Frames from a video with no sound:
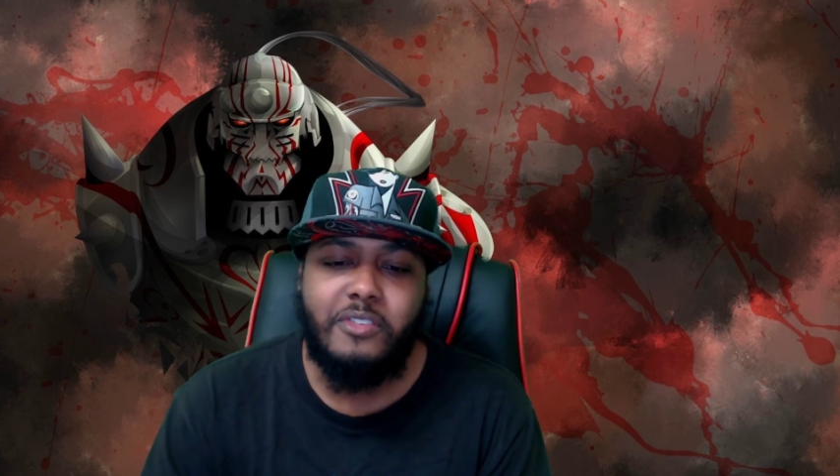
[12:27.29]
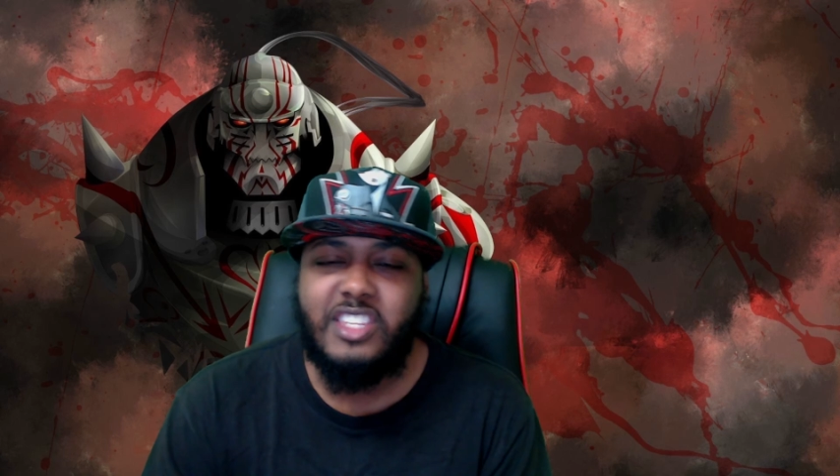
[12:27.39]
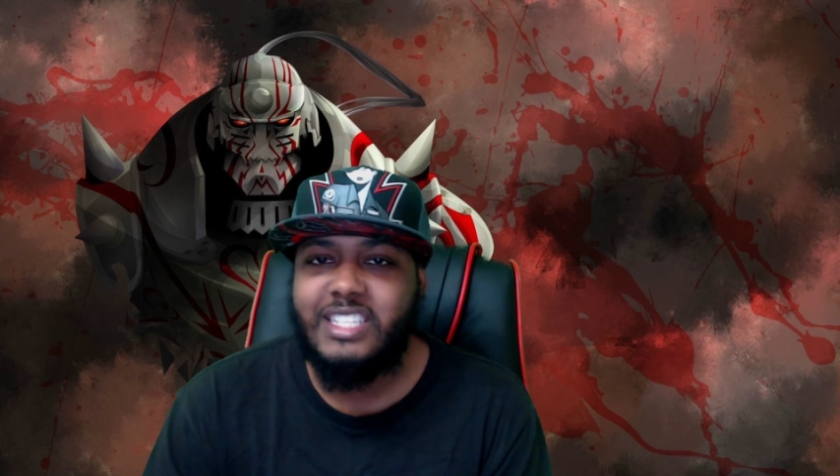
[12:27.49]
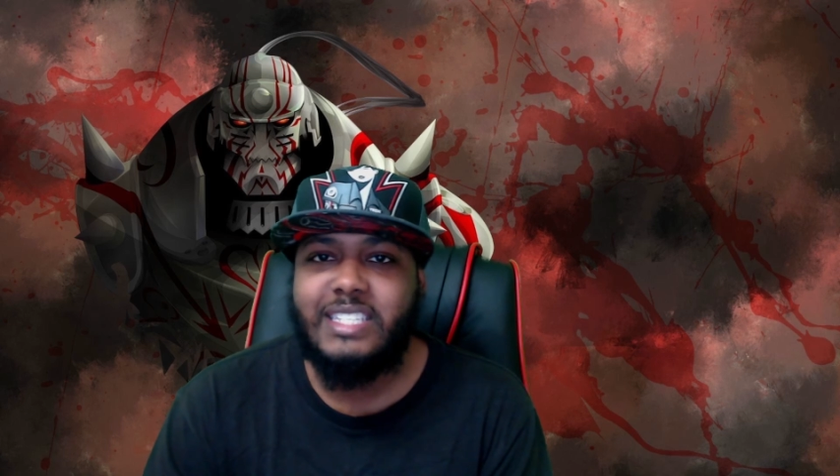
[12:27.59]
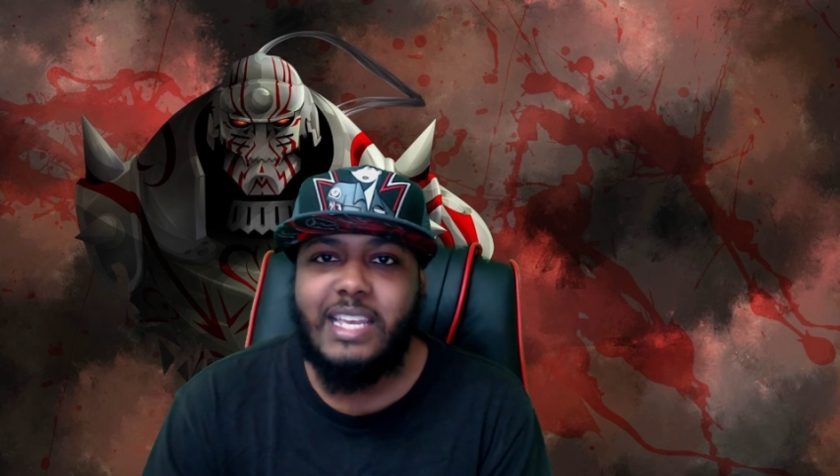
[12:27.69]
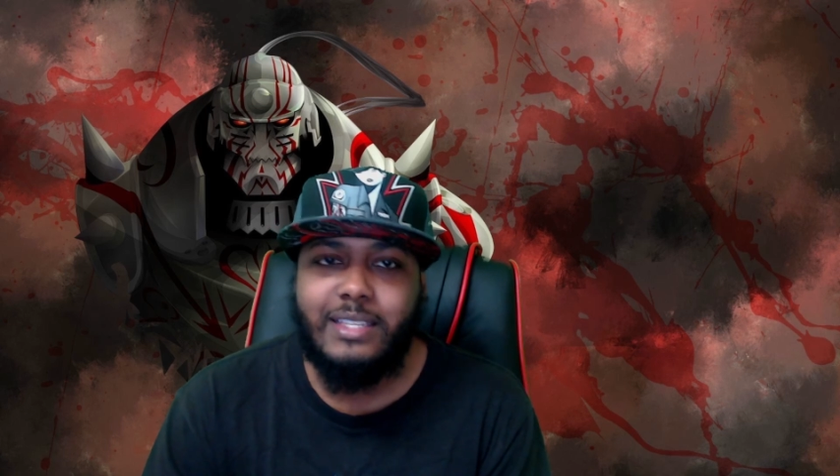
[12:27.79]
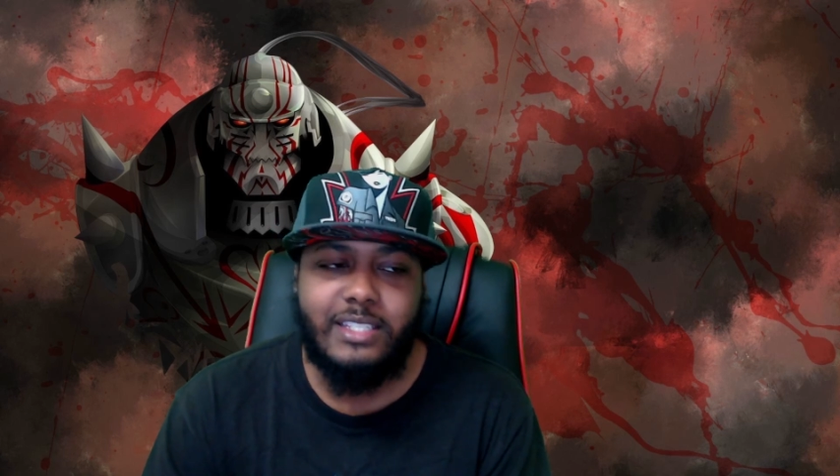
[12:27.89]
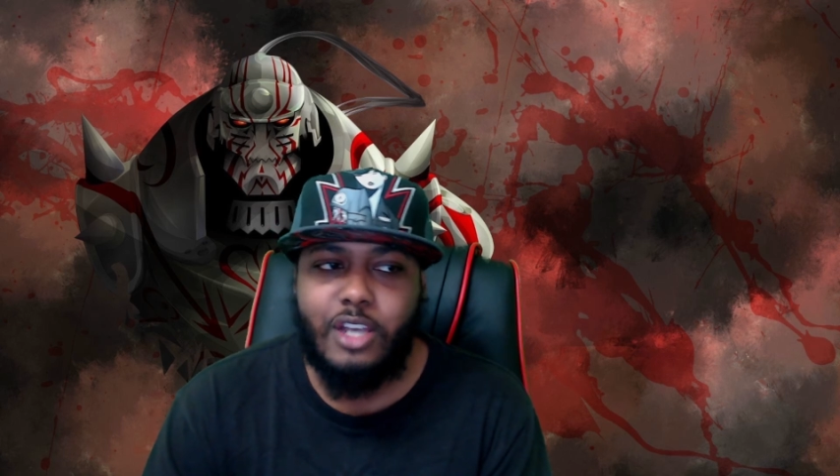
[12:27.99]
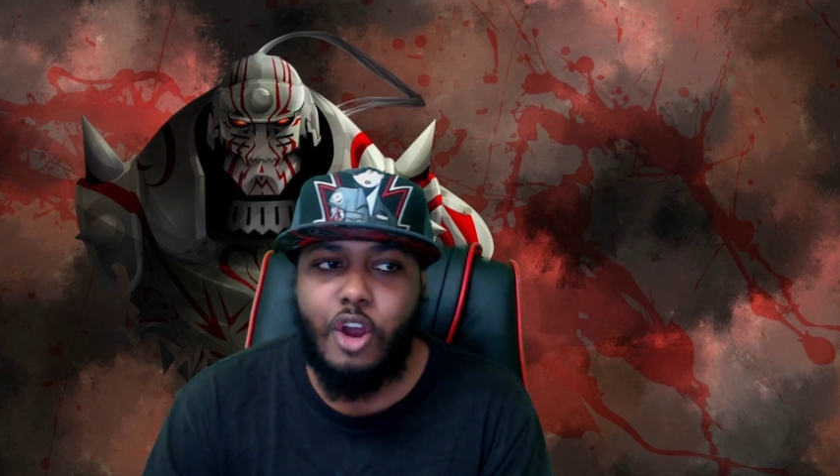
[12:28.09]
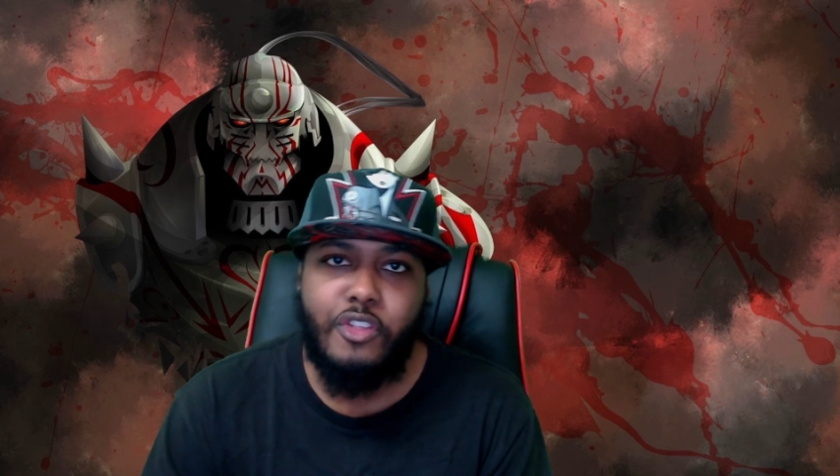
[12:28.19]
sins
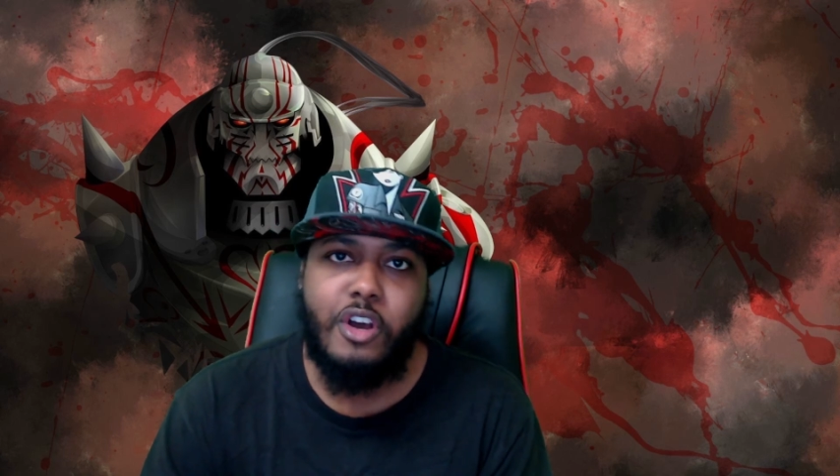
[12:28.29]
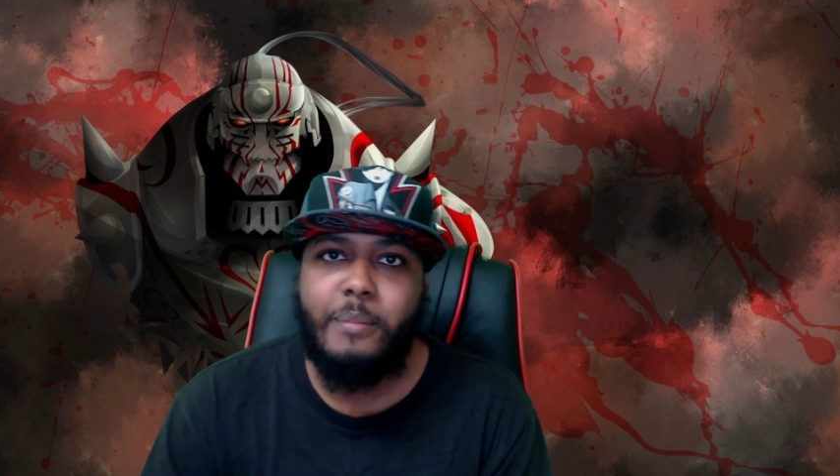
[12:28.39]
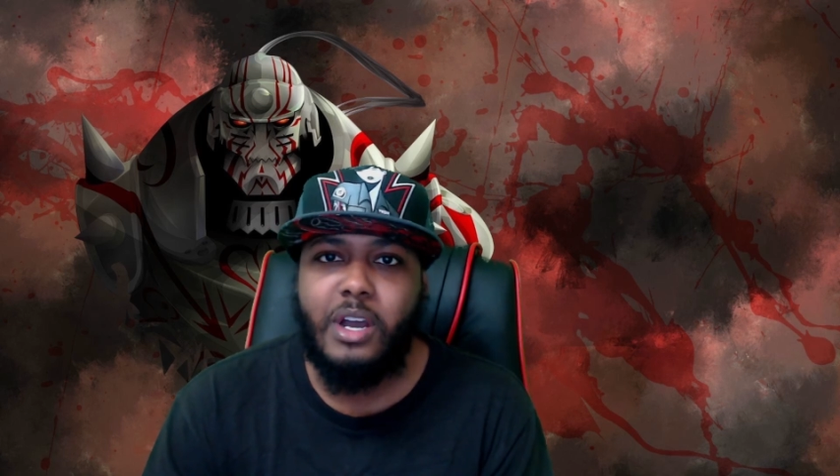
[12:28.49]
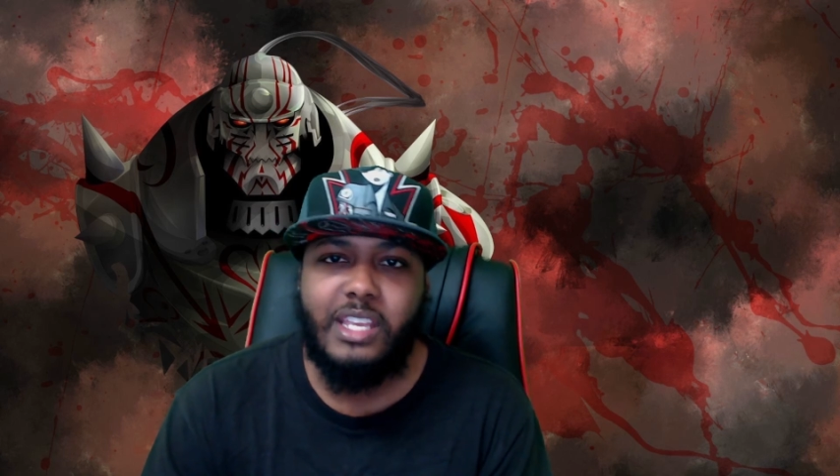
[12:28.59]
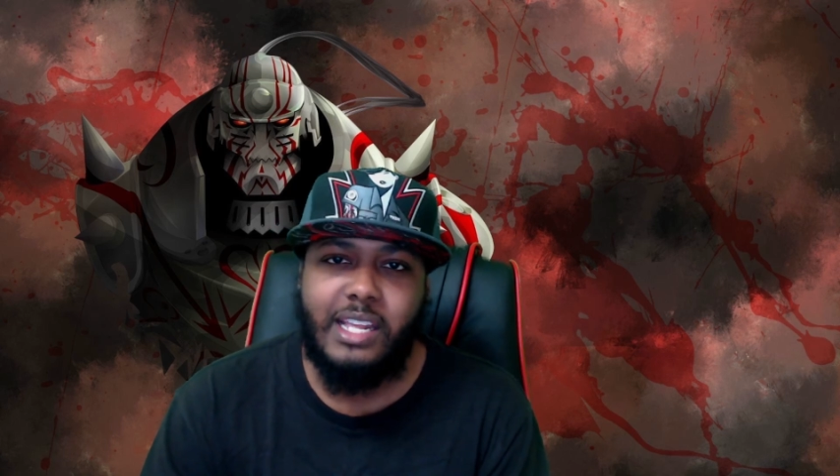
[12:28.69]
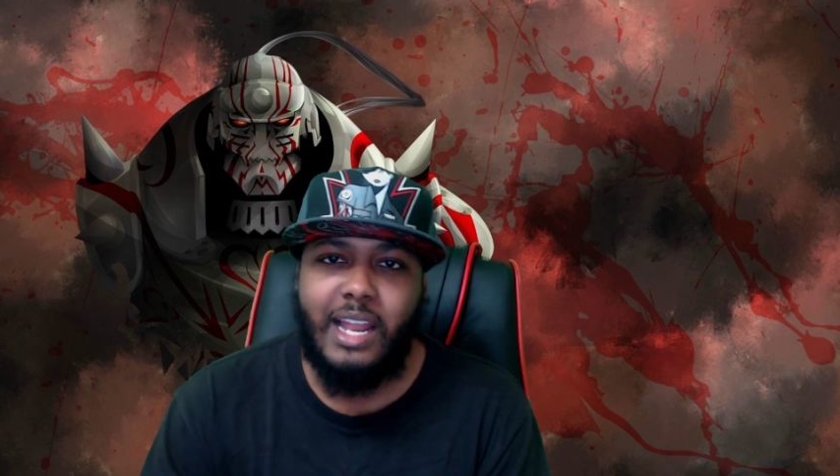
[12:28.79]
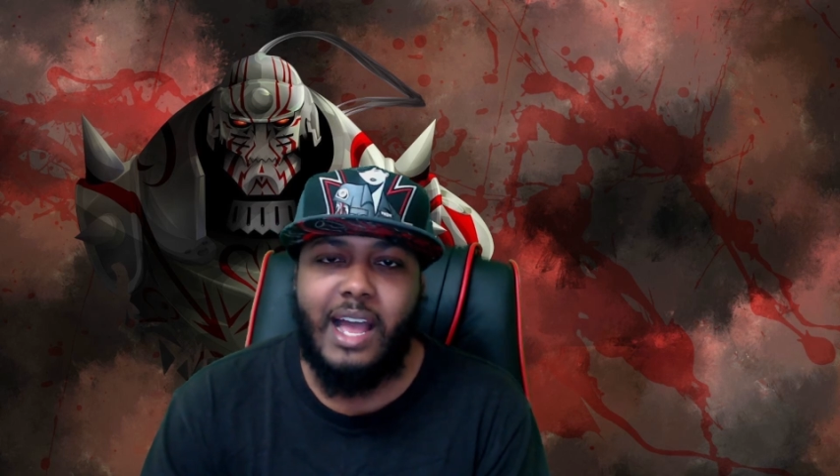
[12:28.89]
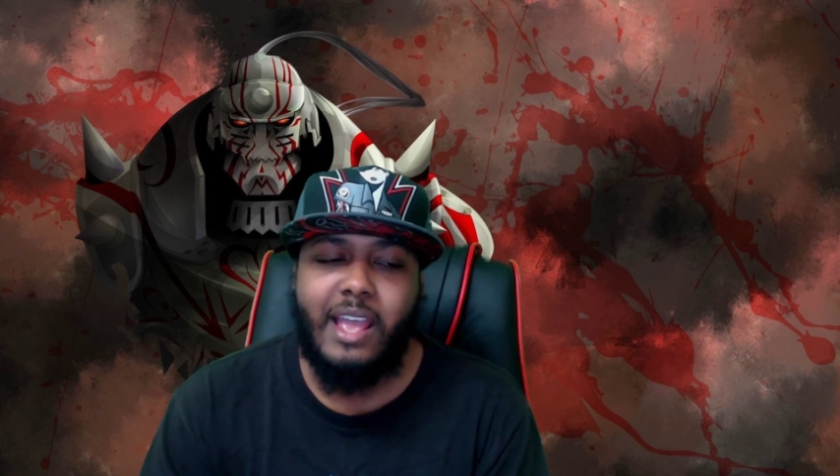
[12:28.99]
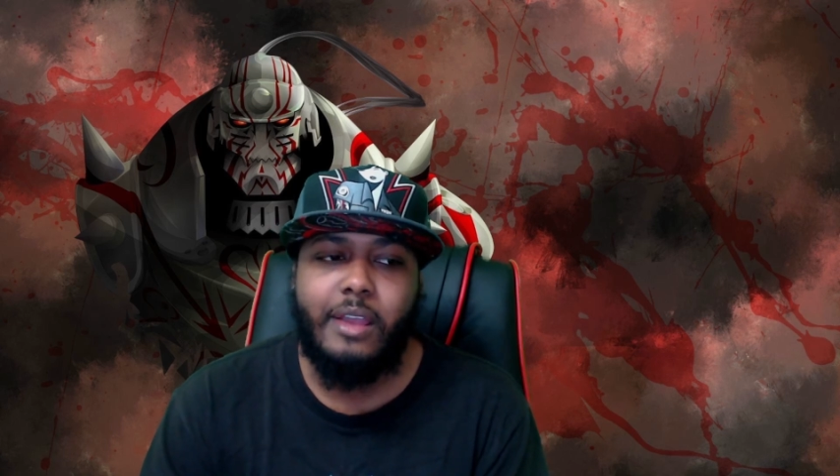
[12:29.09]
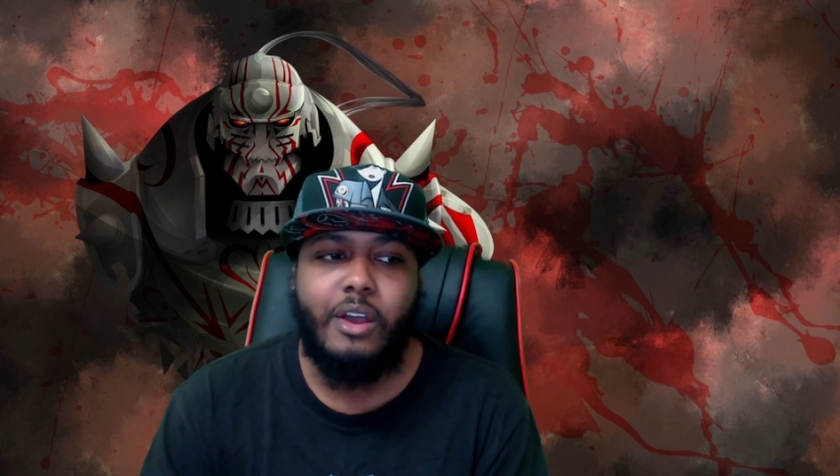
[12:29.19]
are, the
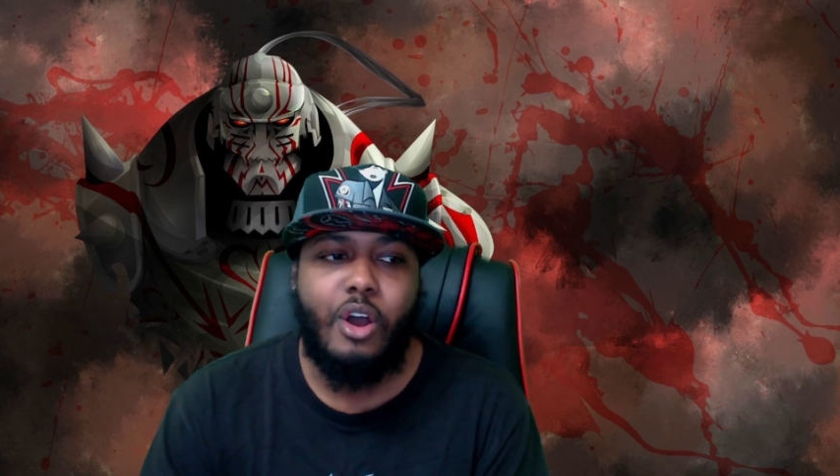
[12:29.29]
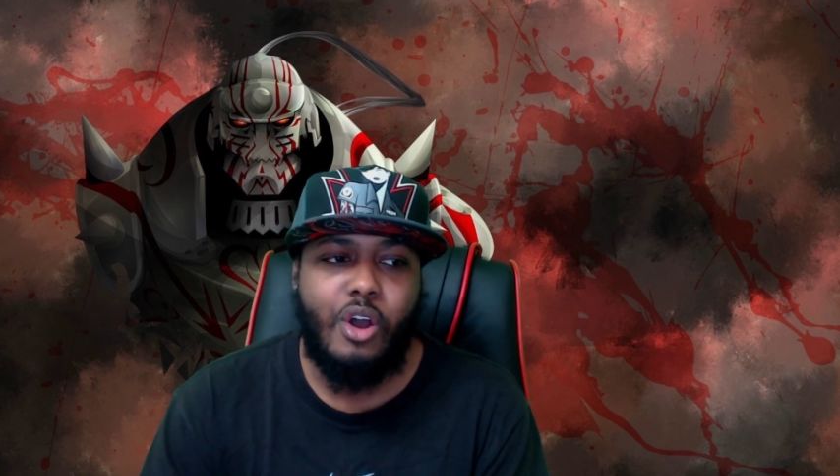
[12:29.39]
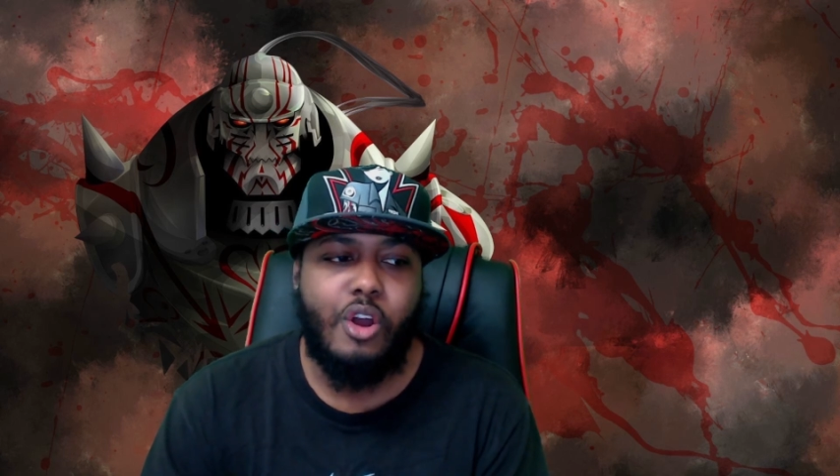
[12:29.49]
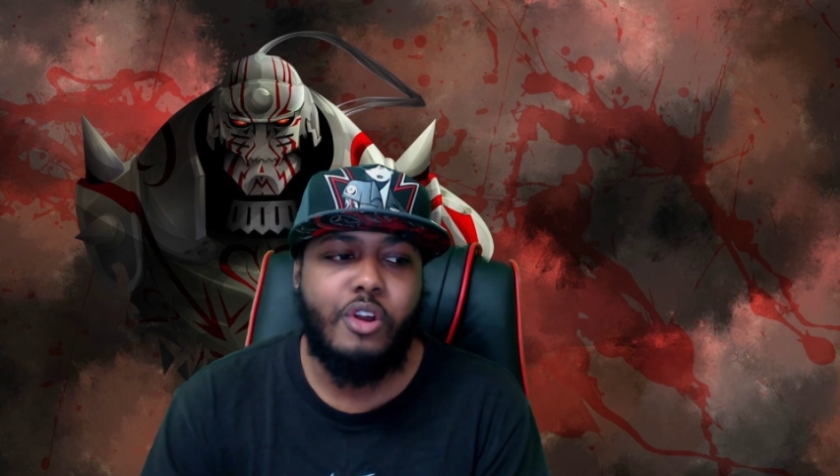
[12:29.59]
homunculi are.